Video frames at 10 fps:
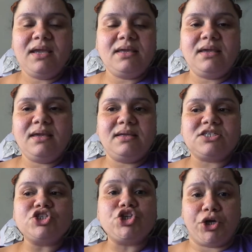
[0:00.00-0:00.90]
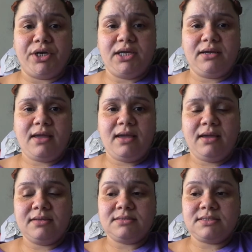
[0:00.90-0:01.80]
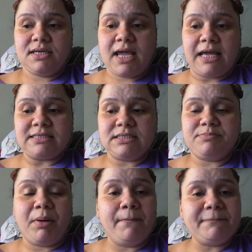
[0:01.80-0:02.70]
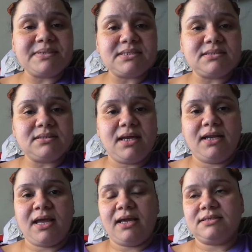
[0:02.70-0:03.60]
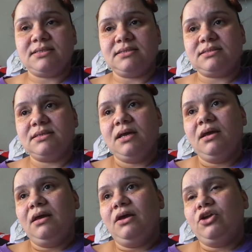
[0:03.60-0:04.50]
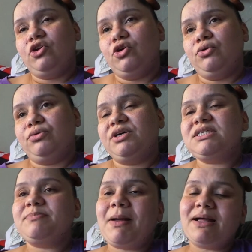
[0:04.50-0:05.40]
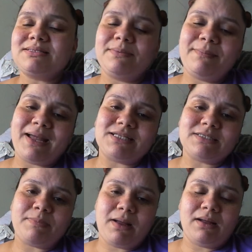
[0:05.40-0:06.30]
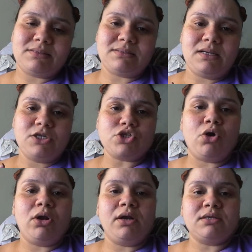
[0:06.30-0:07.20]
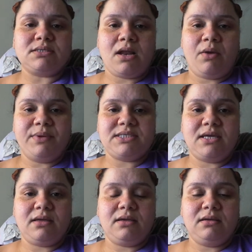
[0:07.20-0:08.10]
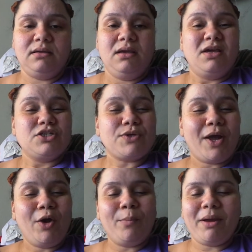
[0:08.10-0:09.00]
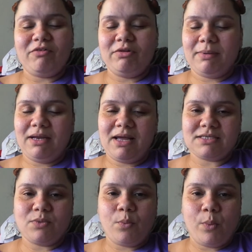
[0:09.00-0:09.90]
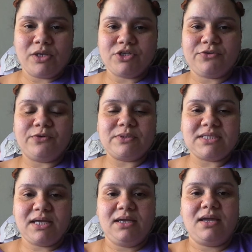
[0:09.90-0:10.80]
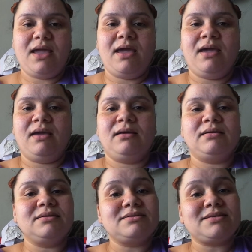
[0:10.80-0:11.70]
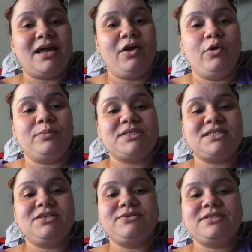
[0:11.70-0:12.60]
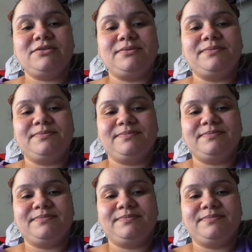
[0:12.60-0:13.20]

It, it, it's a journey, and it has its bumps, and it has its, you know, good spots and bad spots, and it's all on us on how we take it. So I hope everybody has a wonderful day, and I hope to see you soon.